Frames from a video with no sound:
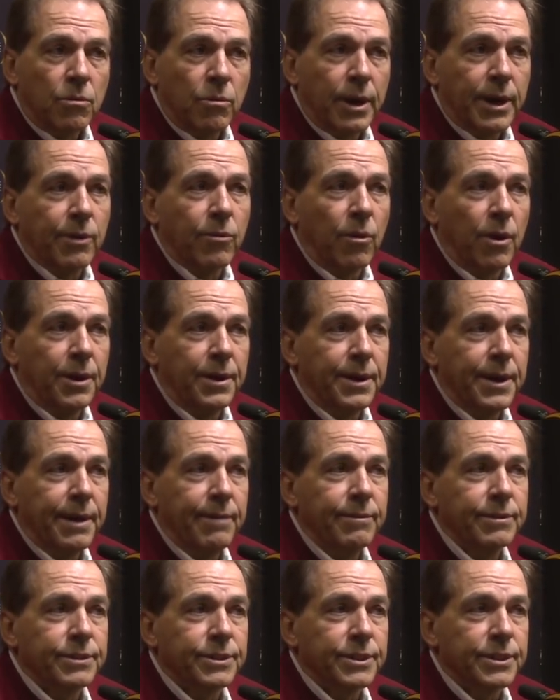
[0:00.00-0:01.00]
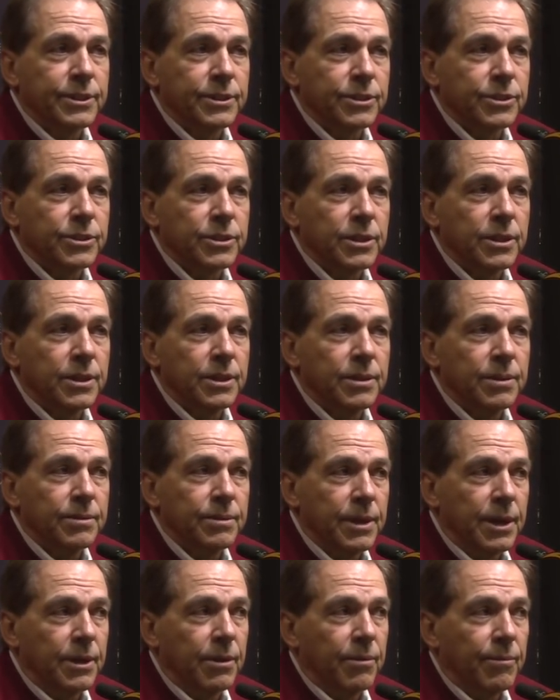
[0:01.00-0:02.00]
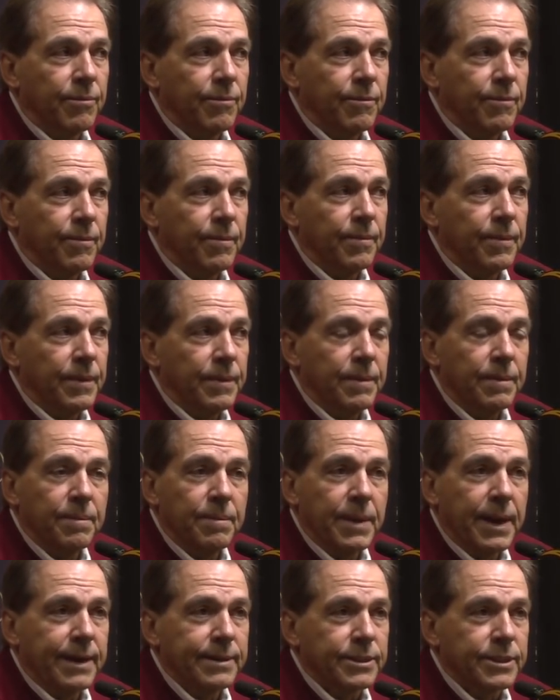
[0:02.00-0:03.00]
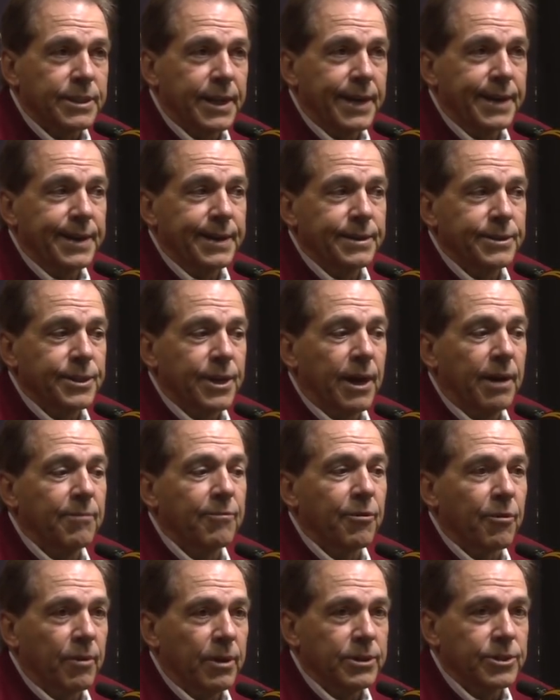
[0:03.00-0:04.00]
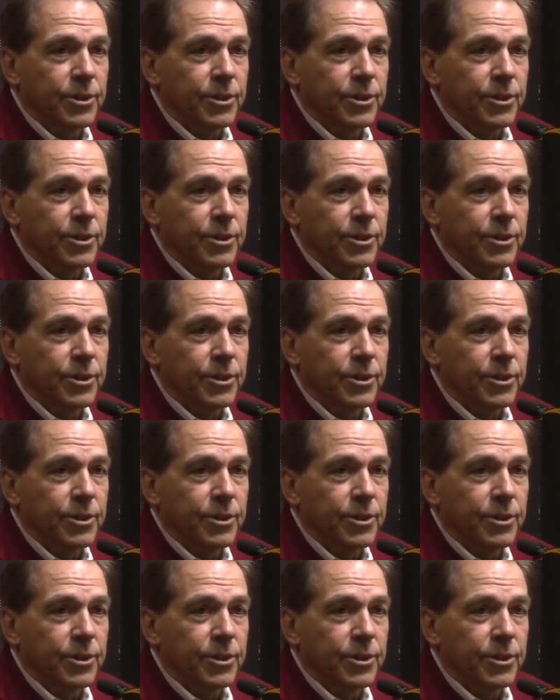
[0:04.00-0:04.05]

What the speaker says: Raekwon Davis has done an outstanding job for